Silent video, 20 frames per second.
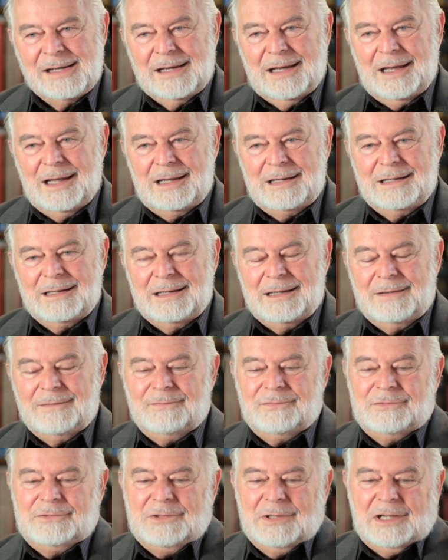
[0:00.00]
And
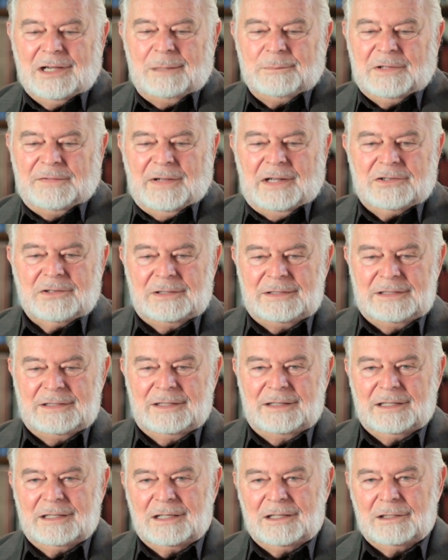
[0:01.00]
you come eventually
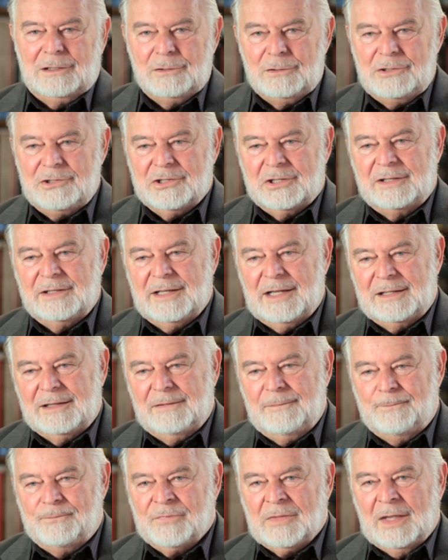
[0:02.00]
to the conclusion that
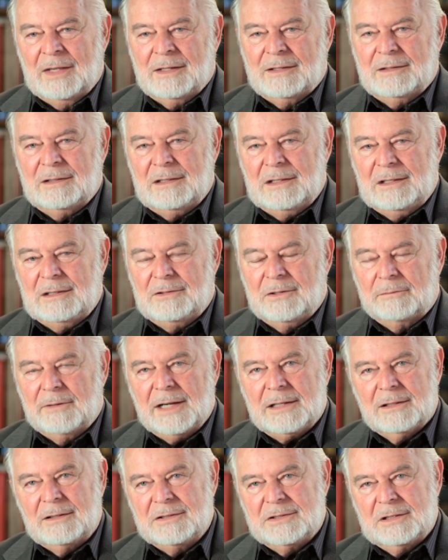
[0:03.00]
the
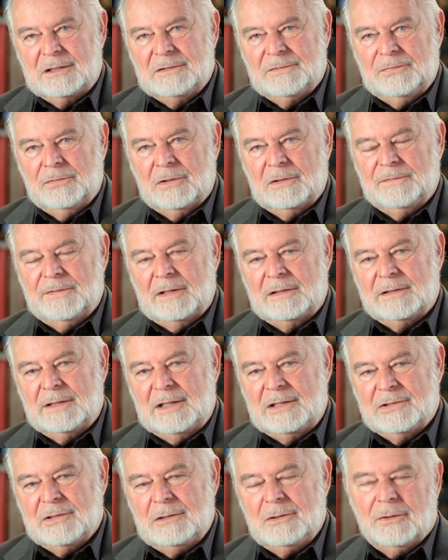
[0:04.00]
directors of the Ford
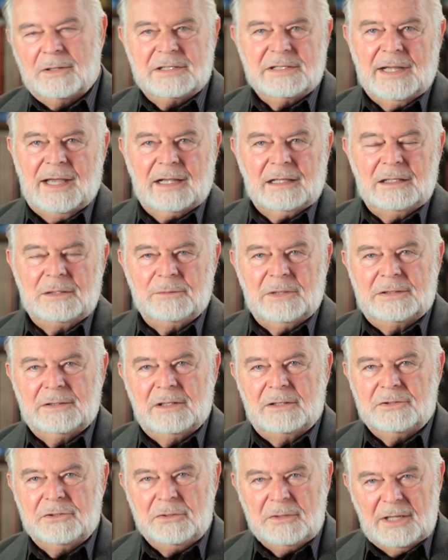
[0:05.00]
Foundation know exactly what
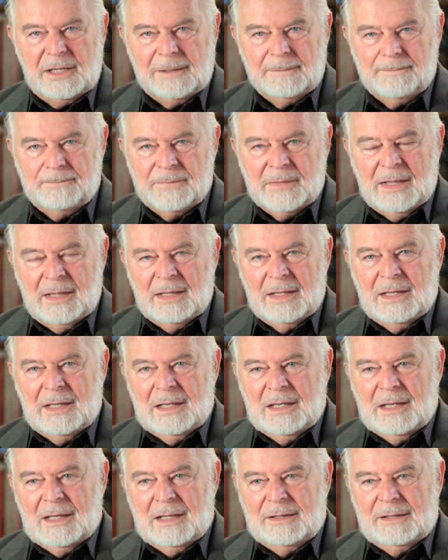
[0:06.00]
they're doing.
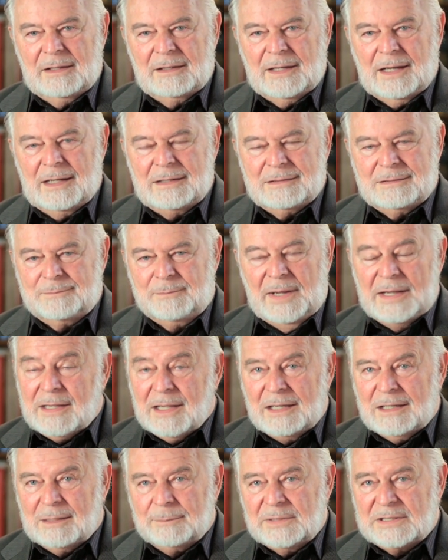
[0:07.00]
They're not
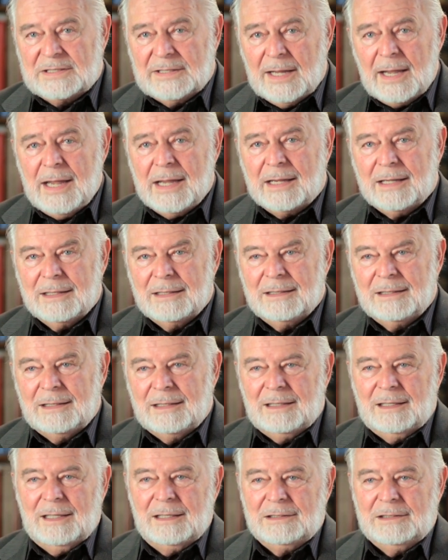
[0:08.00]
making a mistake
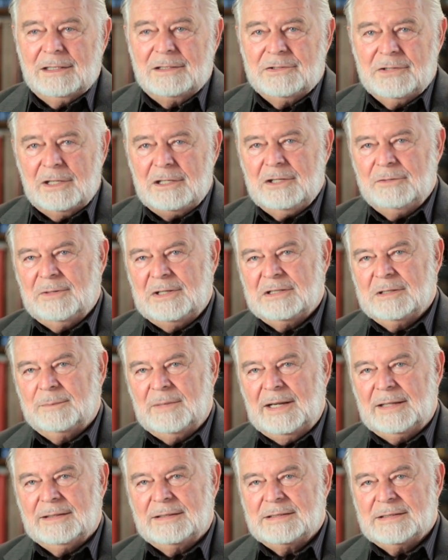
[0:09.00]
and continuing to
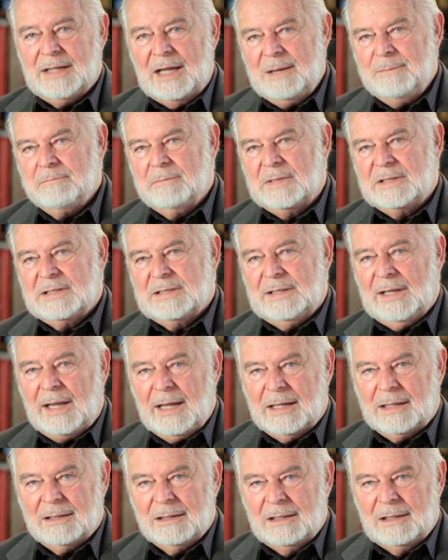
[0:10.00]
make the same
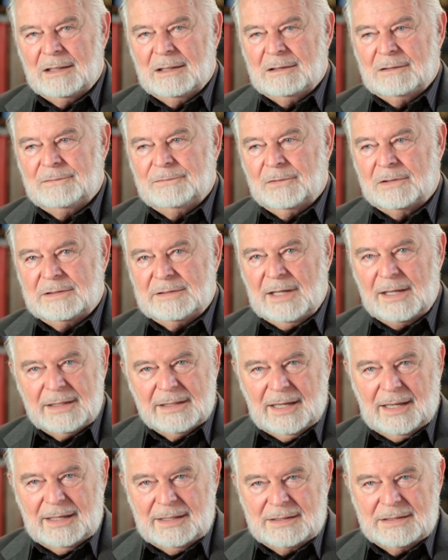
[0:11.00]
mistake for
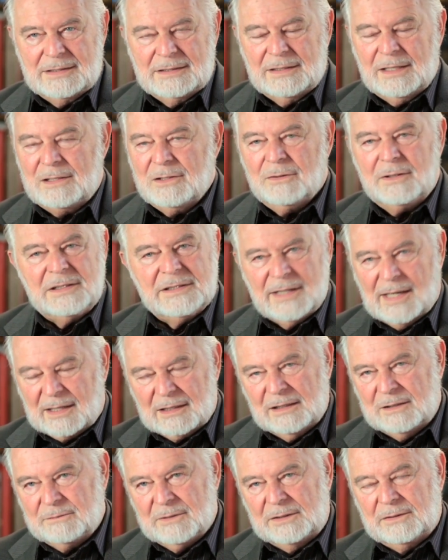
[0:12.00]
decades. They know
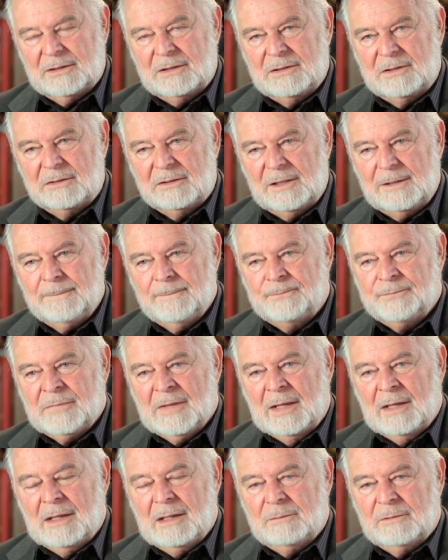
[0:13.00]
exactly what they're doing.
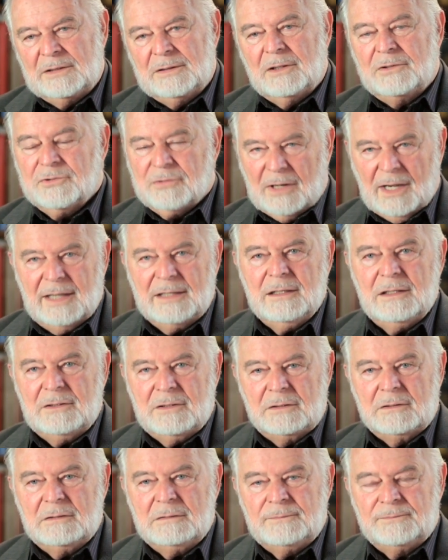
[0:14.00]
And what they're trying to
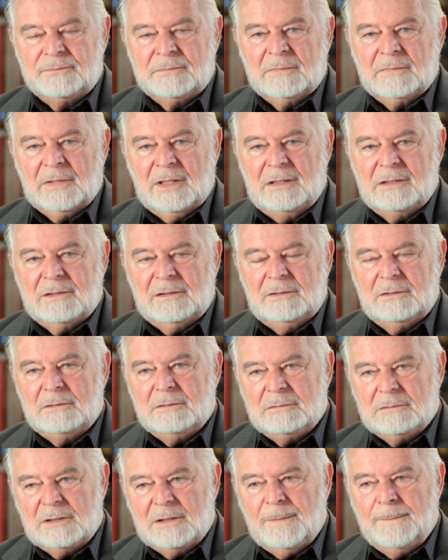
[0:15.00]
do is
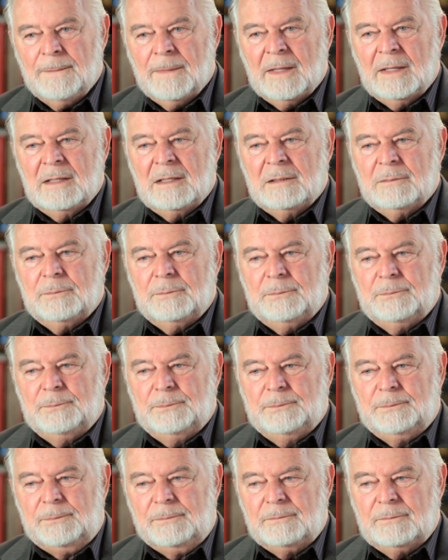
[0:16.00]
to
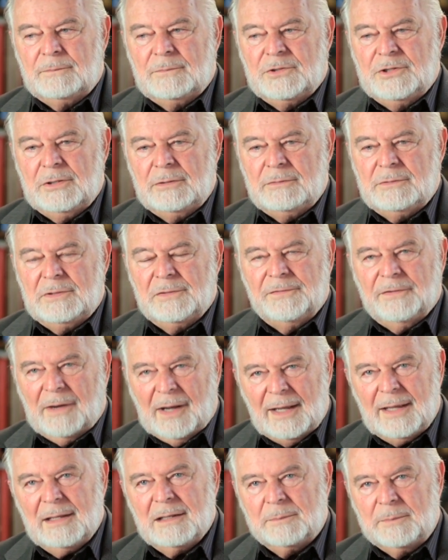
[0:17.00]

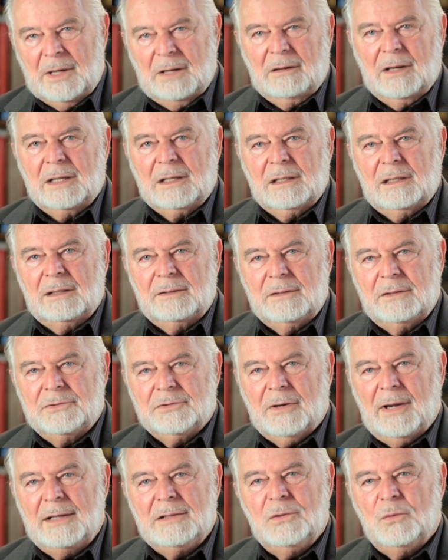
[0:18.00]
divide America. They're
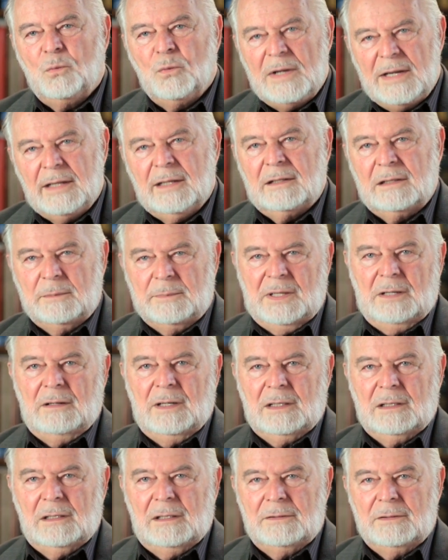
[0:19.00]
trying to weaken
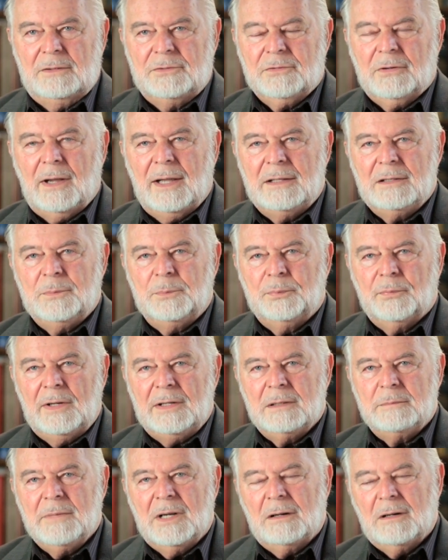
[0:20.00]
America. They're trying to
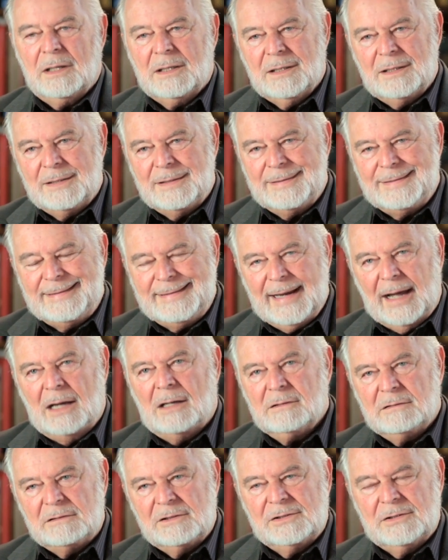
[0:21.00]
bring America
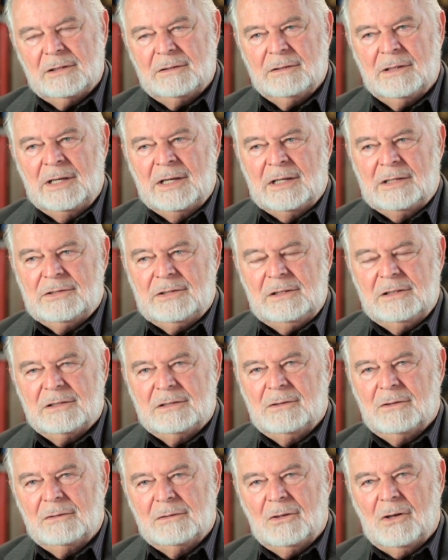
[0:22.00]
down so she
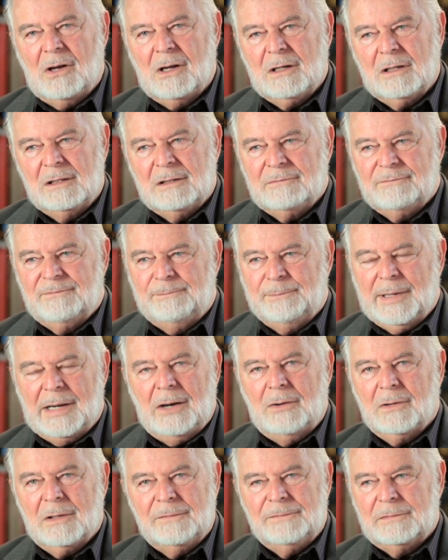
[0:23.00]
is no longer a
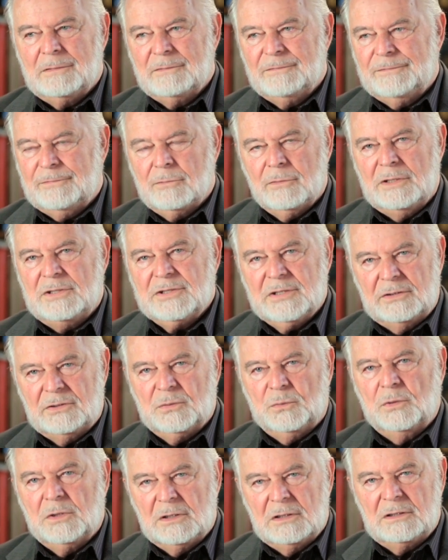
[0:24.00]
powerful force in
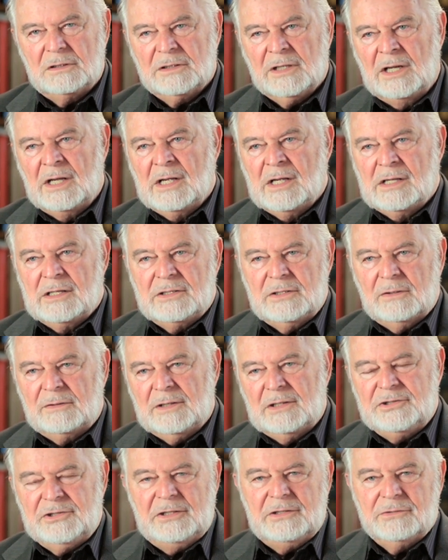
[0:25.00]
the world, so
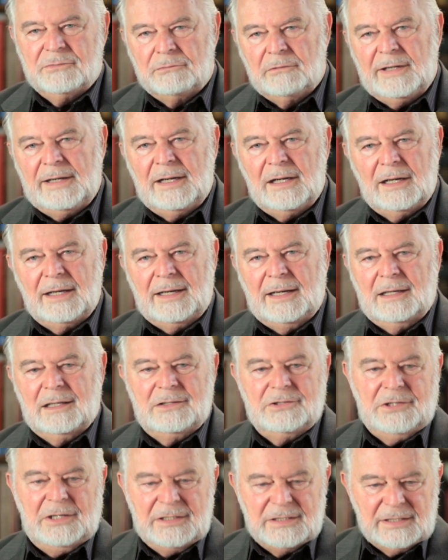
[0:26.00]
that she's reeling
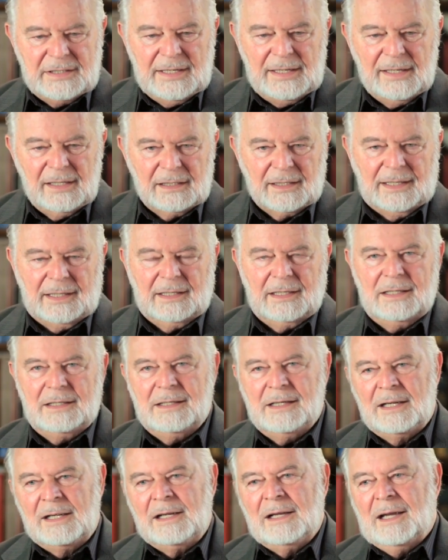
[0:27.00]
and she's
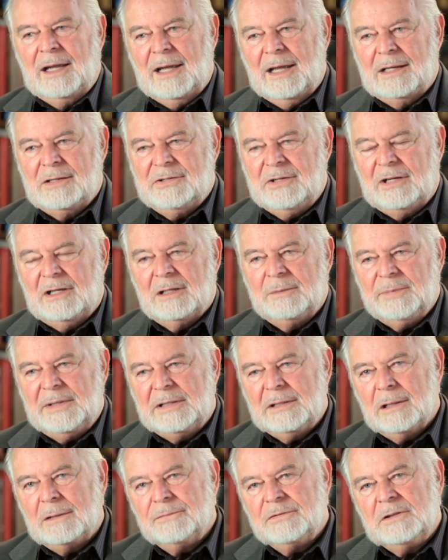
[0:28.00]
kneeling and she can be
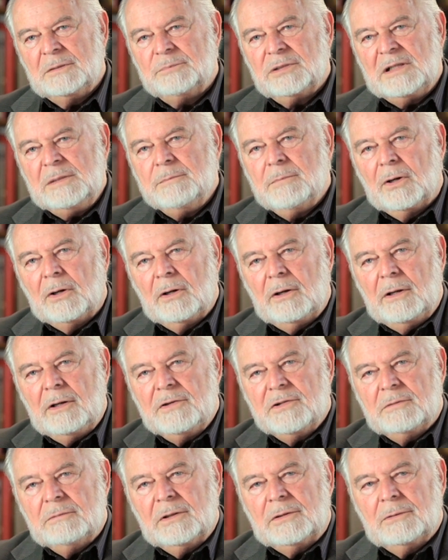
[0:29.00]
comfortably
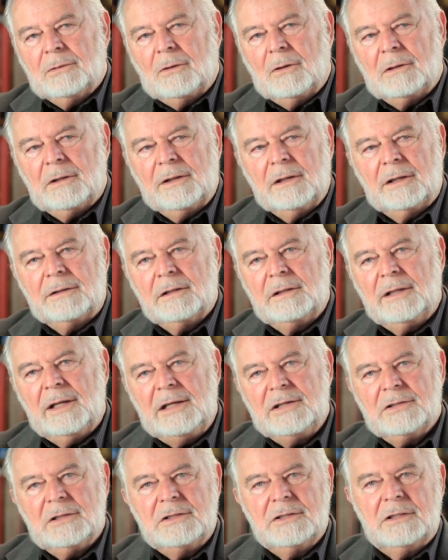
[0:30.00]
merged with all the other
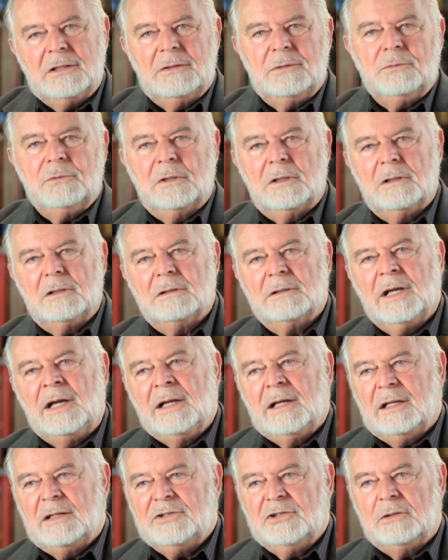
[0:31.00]
nations of the world,
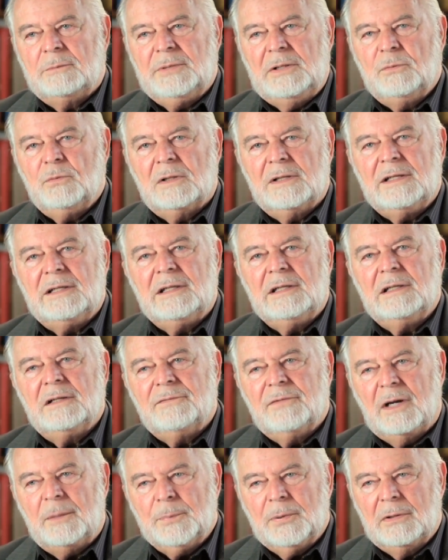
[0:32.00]
and she'll be willing to
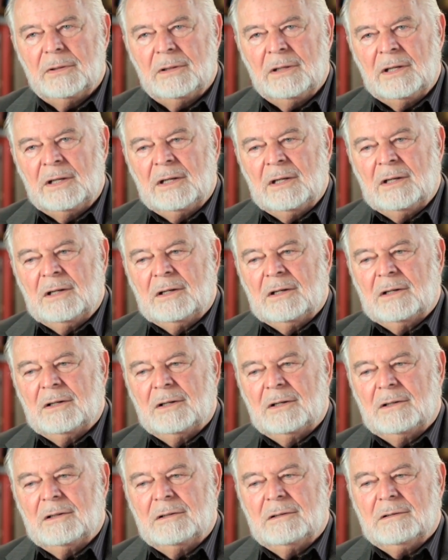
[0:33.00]
give up
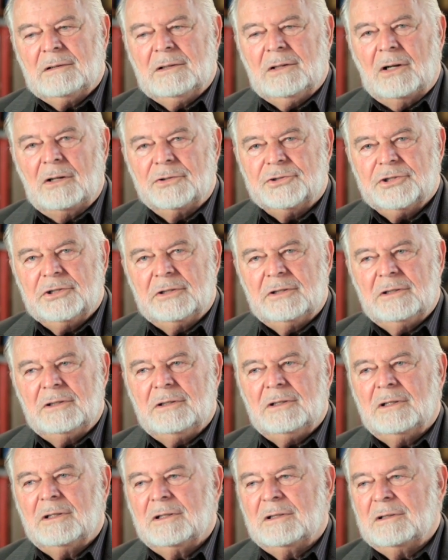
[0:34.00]
her
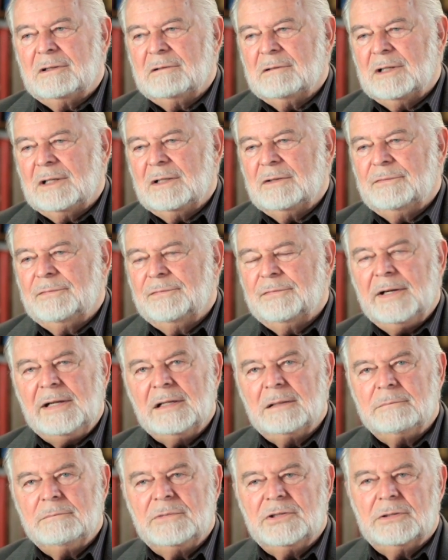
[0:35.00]
culture, her
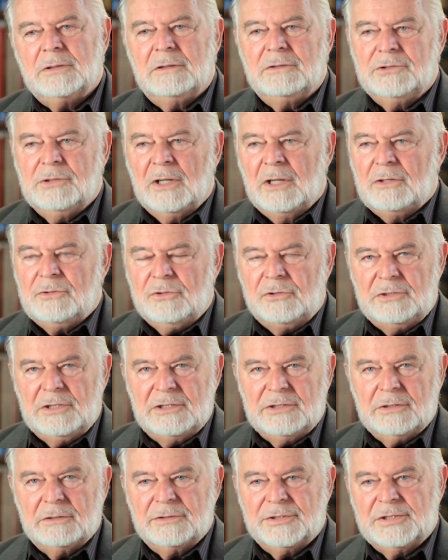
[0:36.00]
freedoms, her
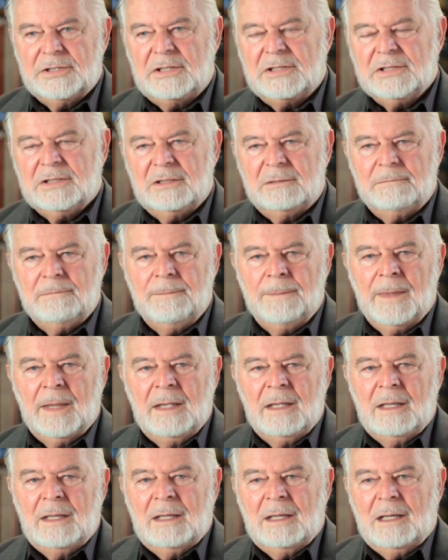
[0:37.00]
judicial system,
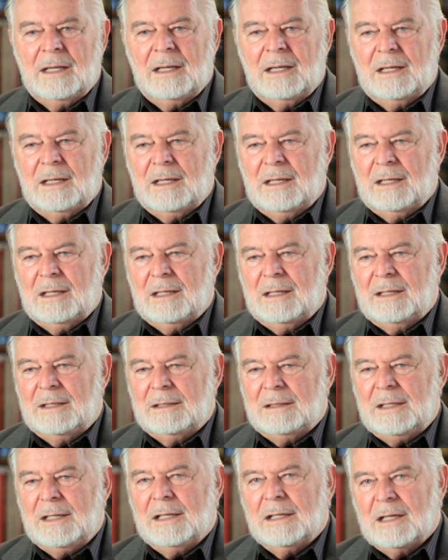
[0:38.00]

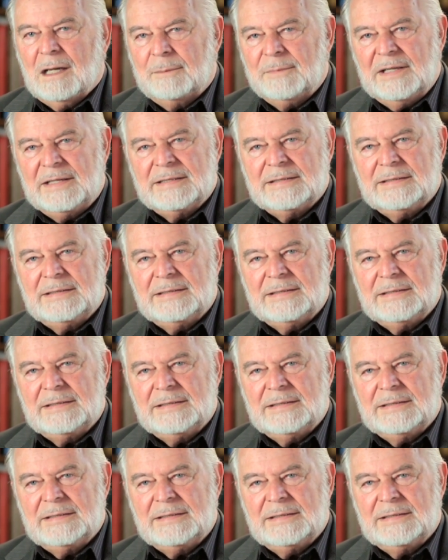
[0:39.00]
economic